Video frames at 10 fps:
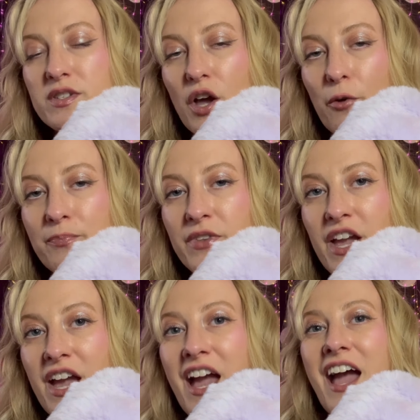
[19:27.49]
So
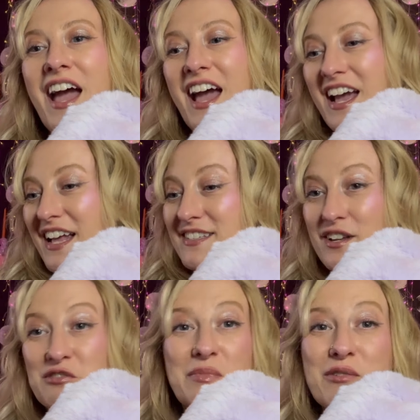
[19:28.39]
it's
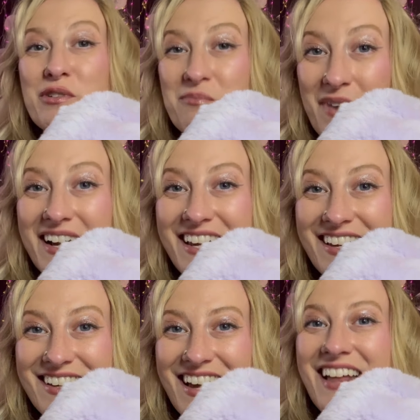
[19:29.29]
gonna be with
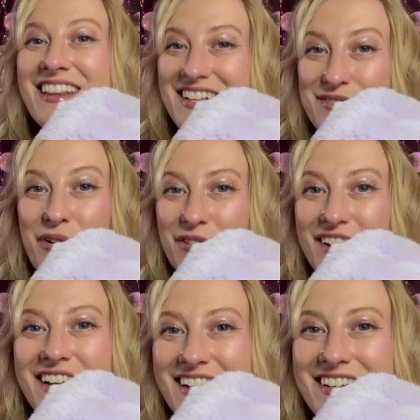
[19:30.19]
money, and that's what we're
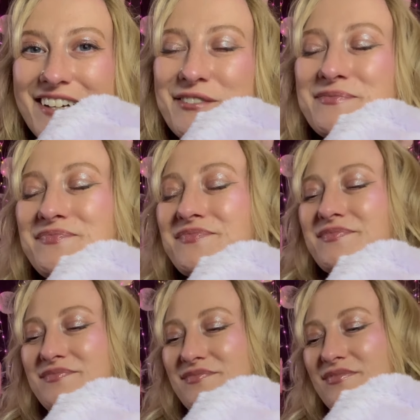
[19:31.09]
gonna do.
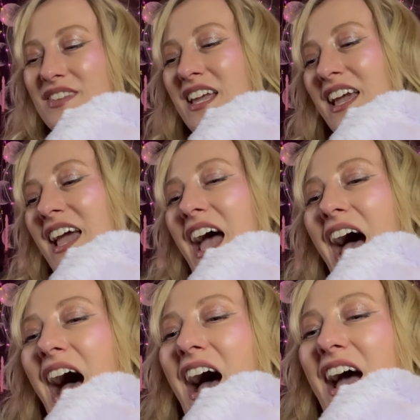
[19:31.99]

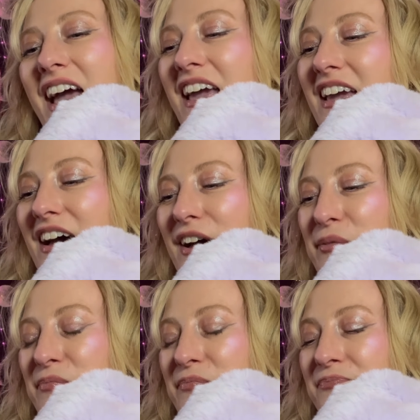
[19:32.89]

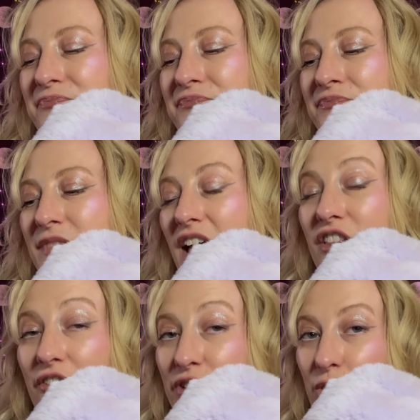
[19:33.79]
I
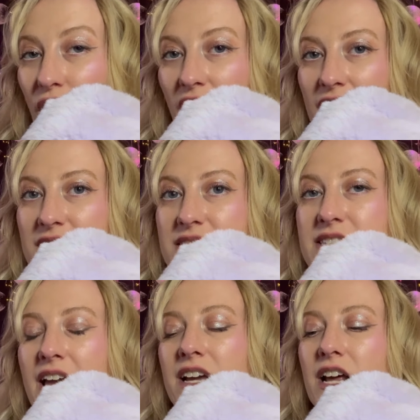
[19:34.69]
love you
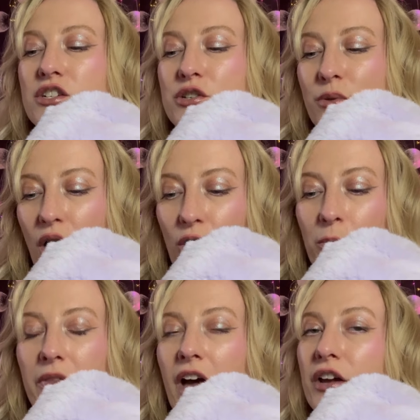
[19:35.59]
guys, and I do
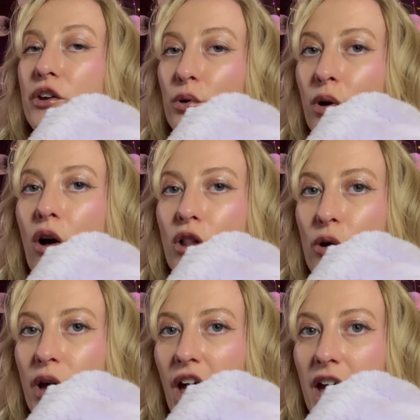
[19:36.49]
hope that you're all
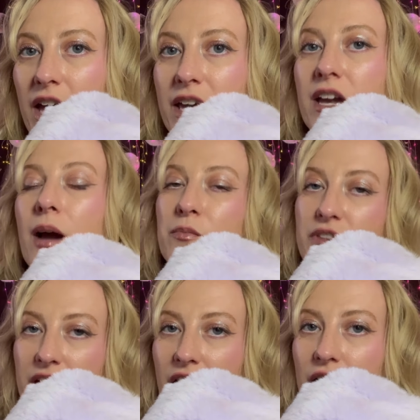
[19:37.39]
okay. I'm
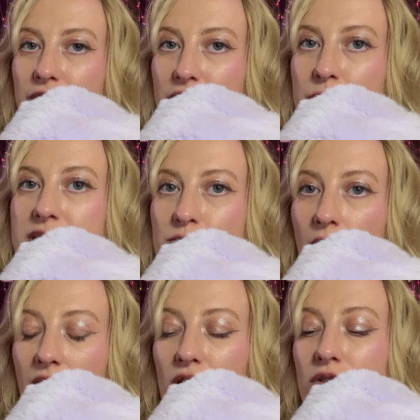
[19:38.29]
thinking of you as
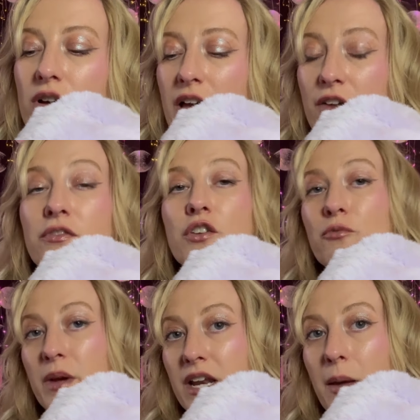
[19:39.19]
well. If
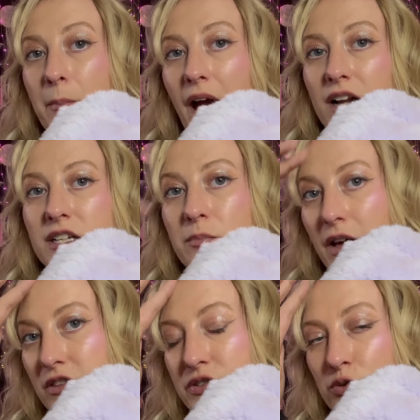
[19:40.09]
you've been impacted by
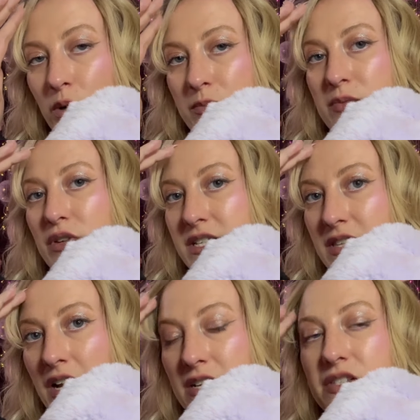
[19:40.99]
the storms, please
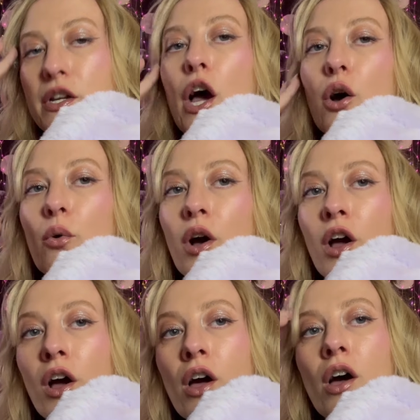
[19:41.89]
let us know.
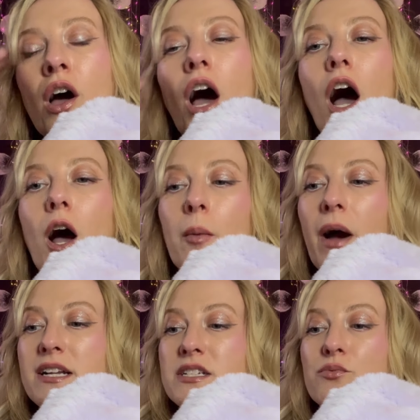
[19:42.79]

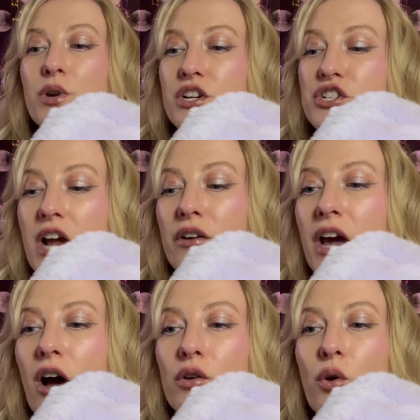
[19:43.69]
I did want to shout
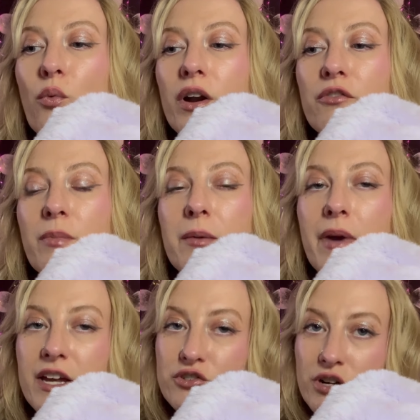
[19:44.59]
out one of my
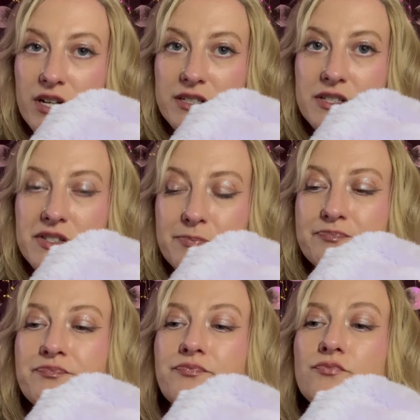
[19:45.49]
patrons.
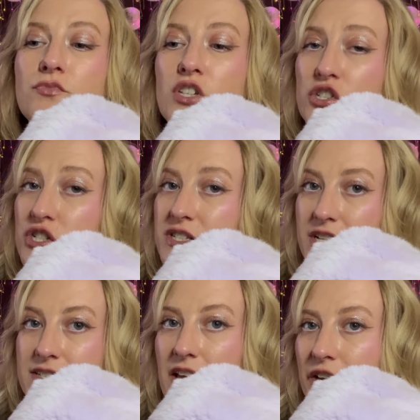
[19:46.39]
She's an
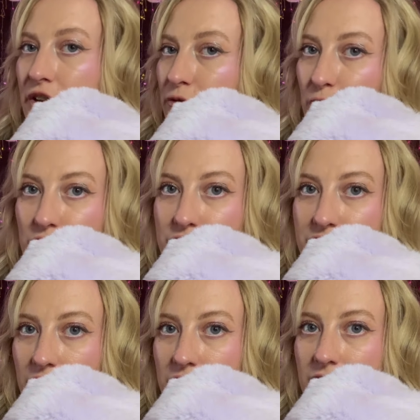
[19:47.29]
executive
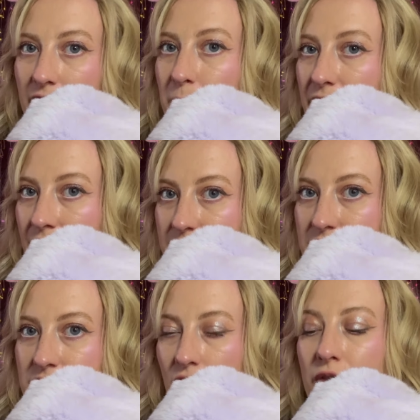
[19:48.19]
producer, like
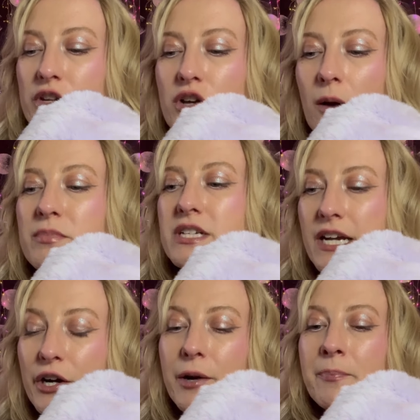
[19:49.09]
Beast, on the top
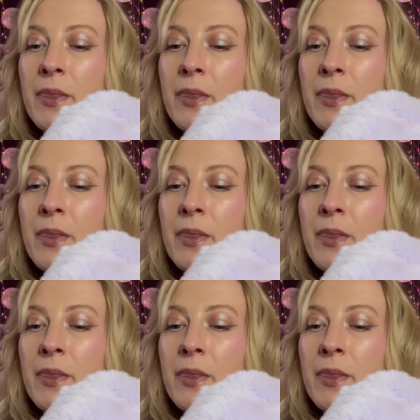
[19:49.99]
tier.